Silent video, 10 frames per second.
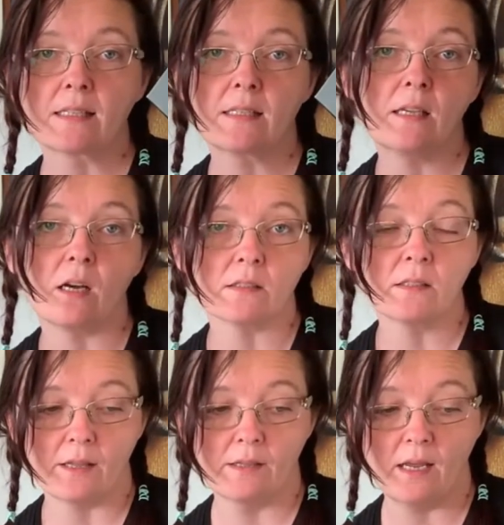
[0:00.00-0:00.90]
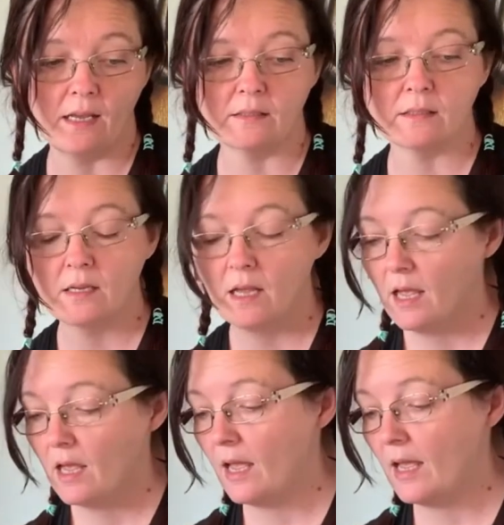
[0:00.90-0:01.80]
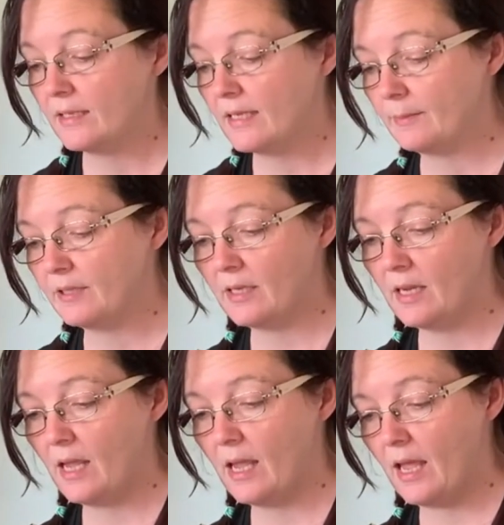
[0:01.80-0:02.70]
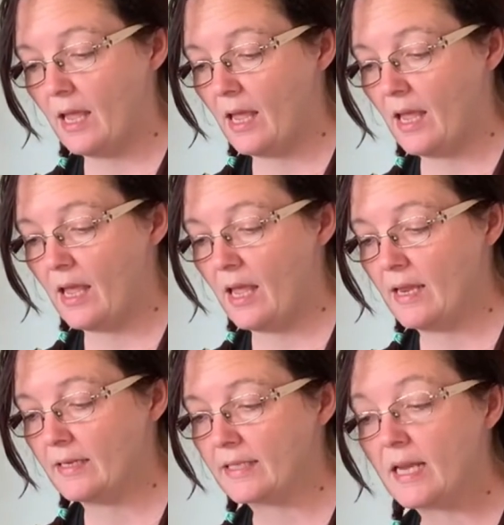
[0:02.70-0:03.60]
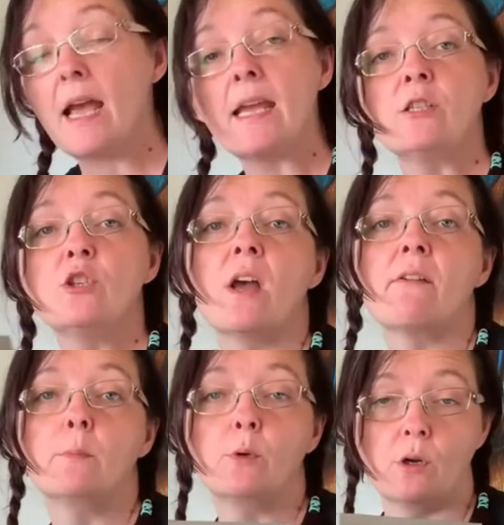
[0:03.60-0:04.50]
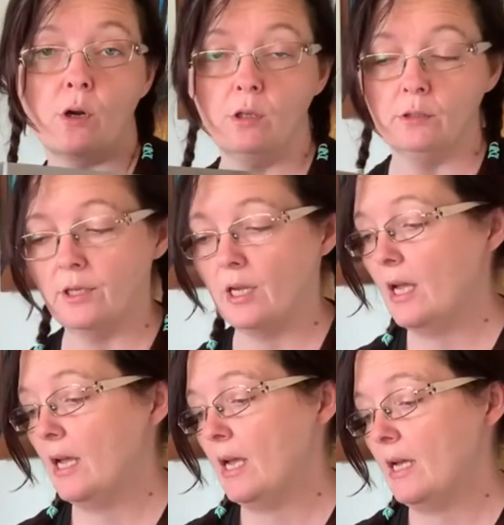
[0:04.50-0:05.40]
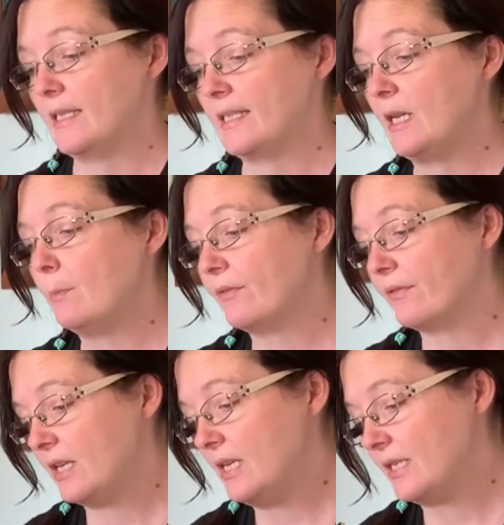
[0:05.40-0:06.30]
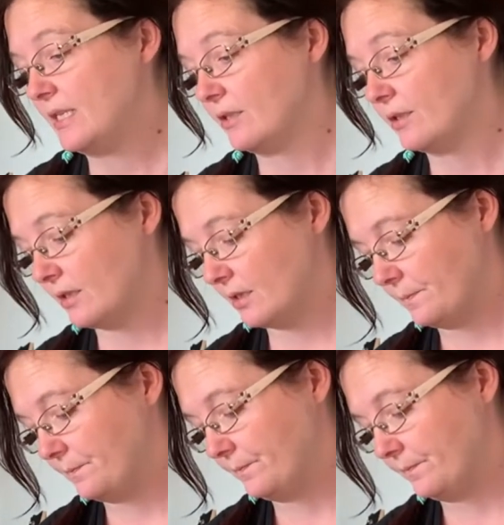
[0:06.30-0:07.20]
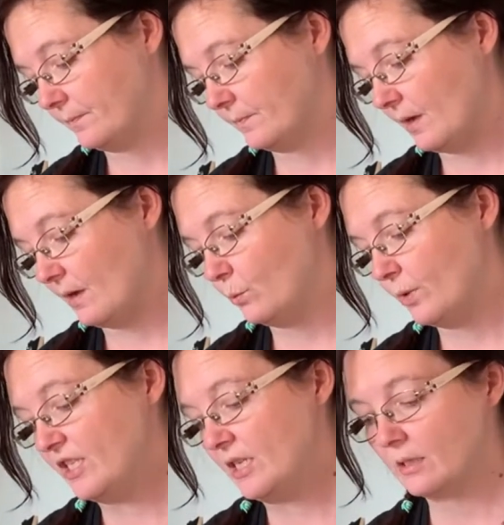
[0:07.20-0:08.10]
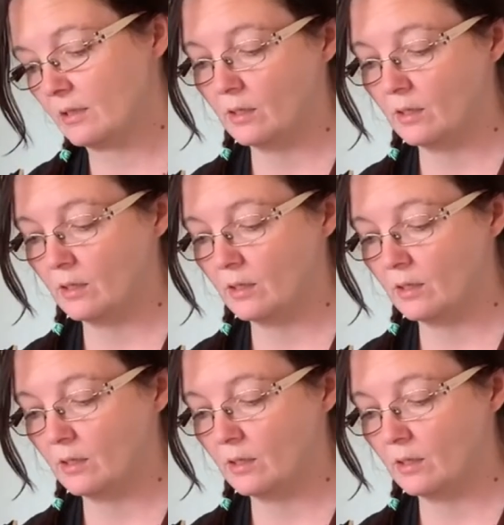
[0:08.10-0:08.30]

dot nothing else, except inside you have a book called Ship of Theseus, which is